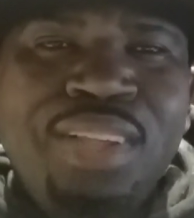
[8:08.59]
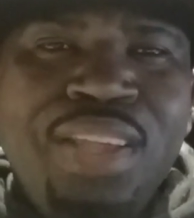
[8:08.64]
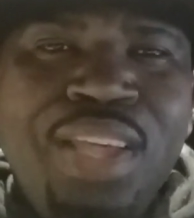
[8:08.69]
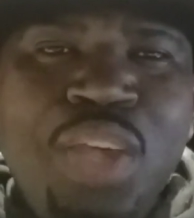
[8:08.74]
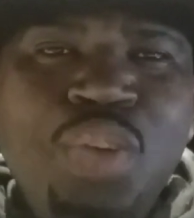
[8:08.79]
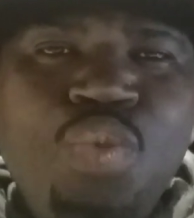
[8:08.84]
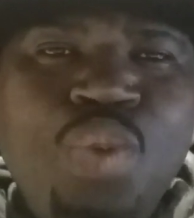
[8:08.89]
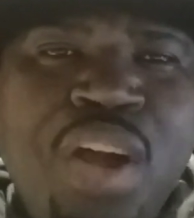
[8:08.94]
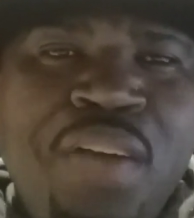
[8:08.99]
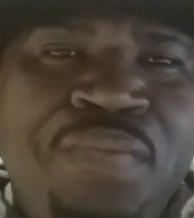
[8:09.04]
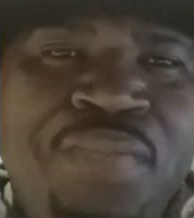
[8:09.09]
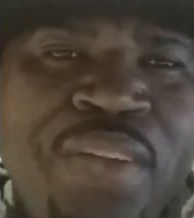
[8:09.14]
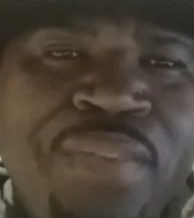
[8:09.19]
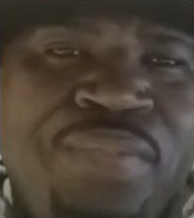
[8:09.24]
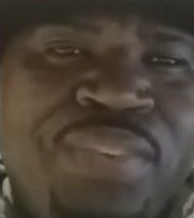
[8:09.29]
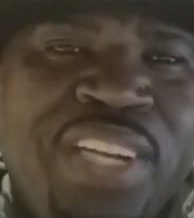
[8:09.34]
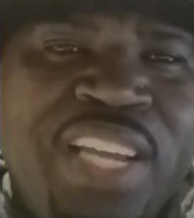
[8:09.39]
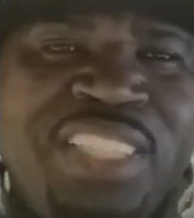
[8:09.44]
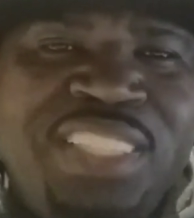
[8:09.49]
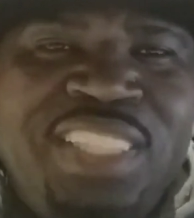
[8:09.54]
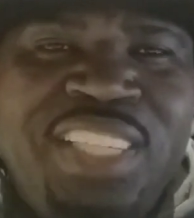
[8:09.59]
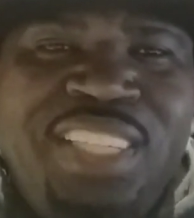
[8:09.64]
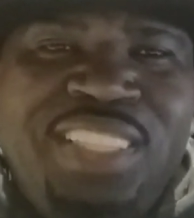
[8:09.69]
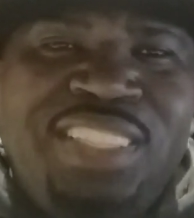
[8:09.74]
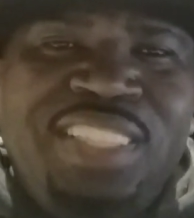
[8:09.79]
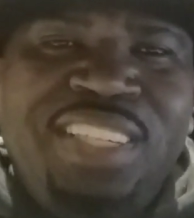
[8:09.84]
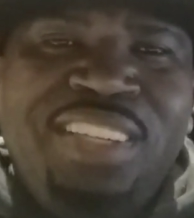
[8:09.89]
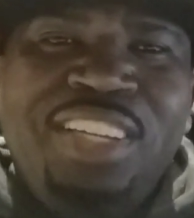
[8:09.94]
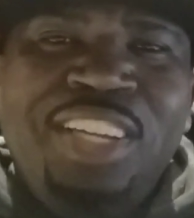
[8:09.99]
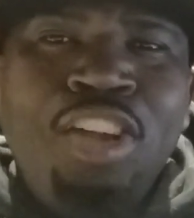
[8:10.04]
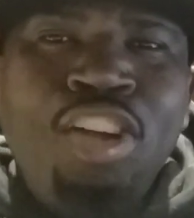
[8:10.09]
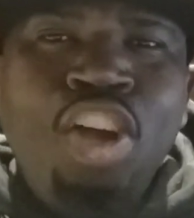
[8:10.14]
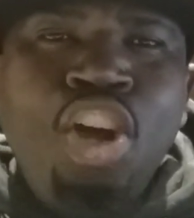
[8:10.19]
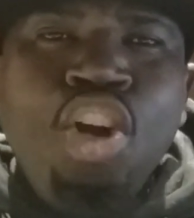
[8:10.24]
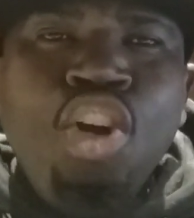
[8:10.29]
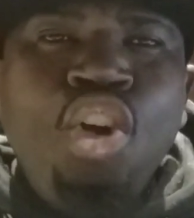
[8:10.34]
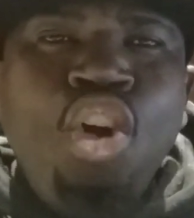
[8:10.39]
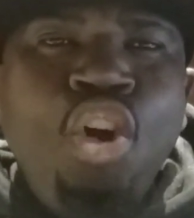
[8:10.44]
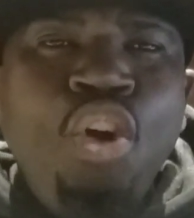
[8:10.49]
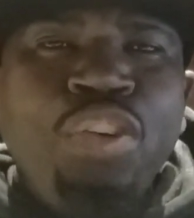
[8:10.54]
If you are a 5th class citizen
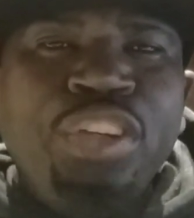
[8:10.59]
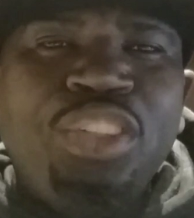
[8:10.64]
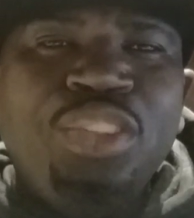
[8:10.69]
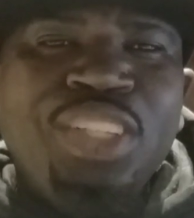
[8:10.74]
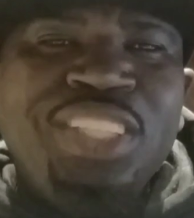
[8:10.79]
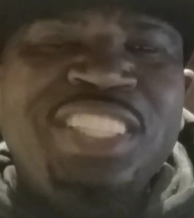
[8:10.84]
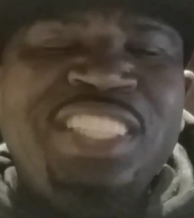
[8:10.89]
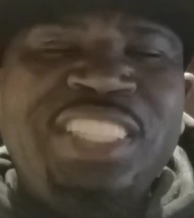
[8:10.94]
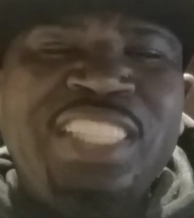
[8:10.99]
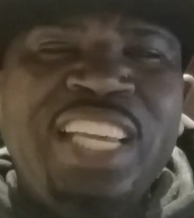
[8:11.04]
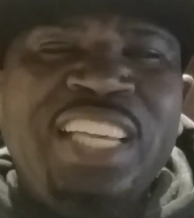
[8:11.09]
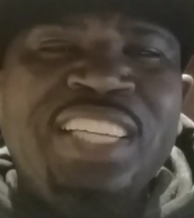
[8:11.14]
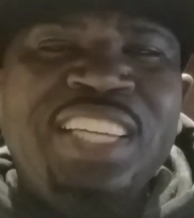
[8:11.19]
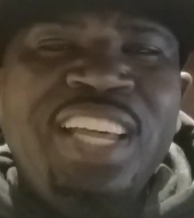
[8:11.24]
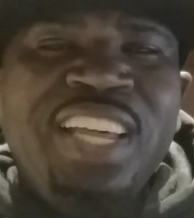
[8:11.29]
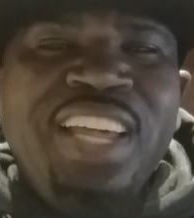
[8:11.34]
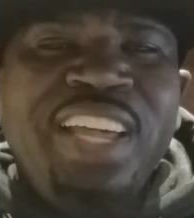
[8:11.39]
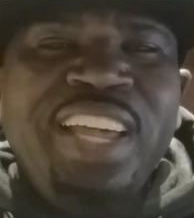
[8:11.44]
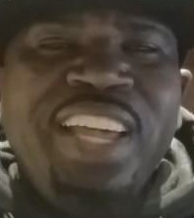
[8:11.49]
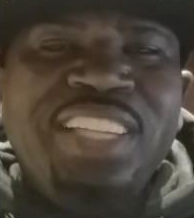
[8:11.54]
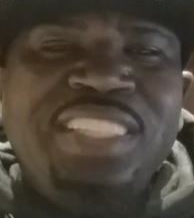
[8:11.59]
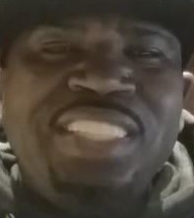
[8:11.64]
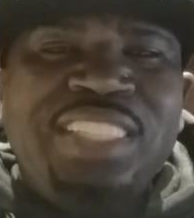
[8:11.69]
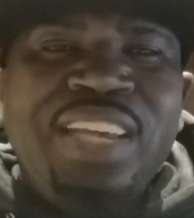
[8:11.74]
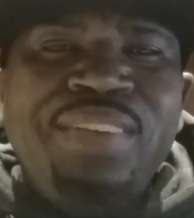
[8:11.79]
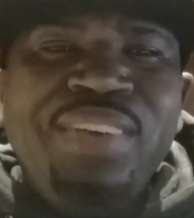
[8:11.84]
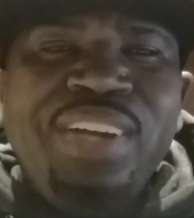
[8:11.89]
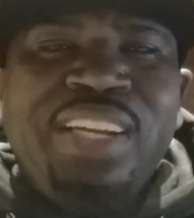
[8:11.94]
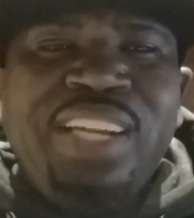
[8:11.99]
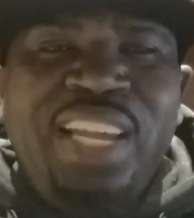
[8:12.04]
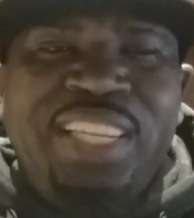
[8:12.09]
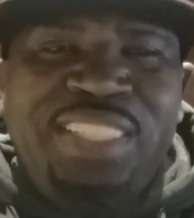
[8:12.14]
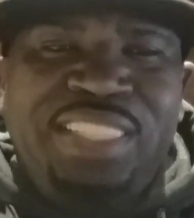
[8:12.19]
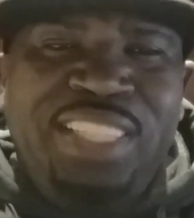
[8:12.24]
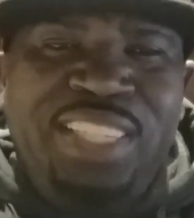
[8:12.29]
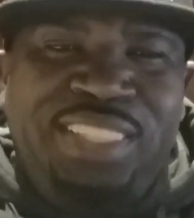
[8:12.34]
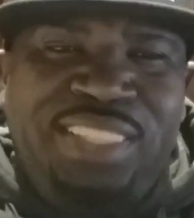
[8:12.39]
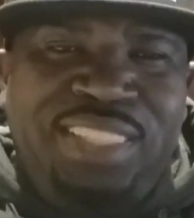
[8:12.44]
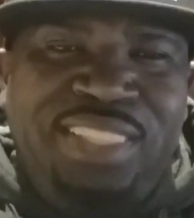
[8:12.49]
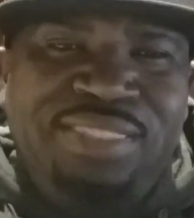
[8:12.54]
going to a 7th class
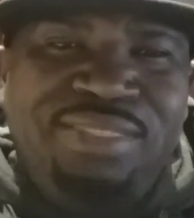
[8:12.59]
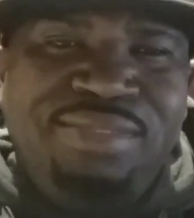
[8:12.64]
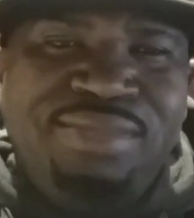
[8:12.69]
citizen.